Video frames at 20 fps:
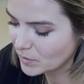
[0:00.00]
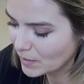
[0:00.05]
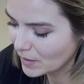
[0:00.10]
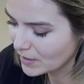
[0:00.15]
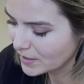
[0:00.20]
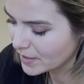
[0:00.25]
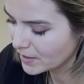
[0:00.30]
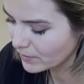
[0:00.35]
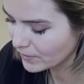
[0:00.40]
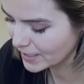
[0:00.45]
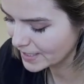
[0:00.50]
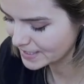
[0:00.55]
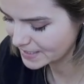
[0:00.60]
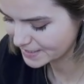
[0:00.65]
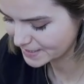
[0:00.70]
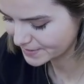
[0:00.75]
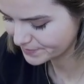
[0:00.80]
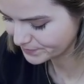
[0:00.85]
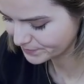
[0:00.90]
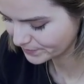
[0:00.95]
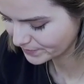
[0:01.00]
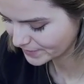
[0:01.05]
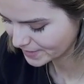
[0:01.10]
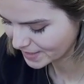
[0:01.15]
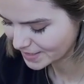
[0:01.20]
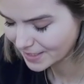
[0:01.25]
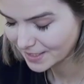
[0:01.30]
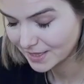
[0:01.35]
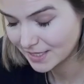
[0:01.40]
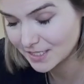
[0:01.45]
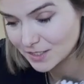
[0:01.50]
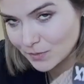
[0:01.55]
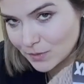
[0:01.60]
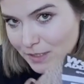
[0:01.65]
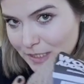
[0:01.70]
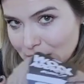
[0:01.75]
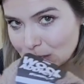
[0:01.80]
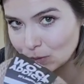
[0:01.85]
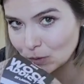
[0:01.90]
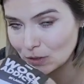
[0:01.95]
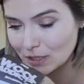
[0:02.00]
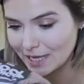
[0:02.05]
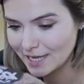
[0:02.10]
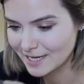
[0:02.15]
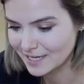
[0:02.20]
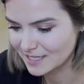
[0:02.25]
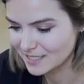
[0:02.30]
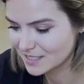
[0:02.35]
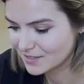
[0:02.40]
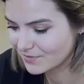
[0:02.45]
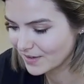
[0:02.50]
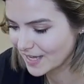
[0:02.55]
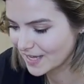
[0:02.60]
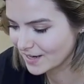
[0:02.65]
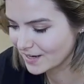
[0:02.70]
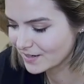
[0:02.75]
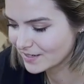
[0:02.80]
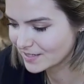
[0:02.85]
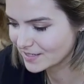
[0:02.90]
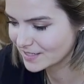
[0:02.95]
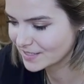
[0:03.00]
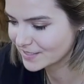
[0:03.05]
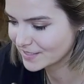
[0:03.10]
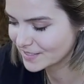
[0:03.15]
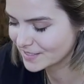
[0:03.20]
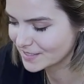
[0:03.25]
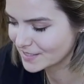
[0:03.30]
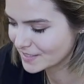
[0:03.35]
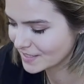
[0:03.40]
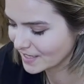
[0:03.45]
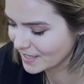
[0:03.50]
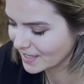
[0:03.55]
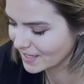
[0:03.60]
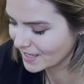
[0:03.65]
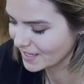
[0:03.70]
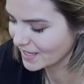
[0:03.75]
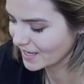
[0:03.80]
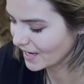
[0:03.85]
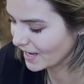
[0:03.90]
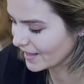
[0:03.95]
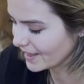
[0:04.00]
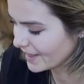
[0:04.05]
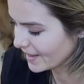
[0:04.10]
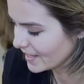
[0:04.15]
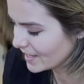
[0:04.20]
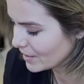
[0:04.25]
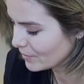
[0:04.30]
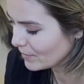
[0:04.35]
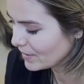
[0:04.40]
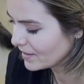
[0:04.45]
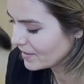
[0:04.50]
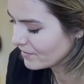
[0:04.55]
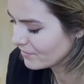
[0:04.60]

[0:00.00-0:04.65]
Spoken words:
bulky weights. This one is Wool Addicts Fire. This is, I think, my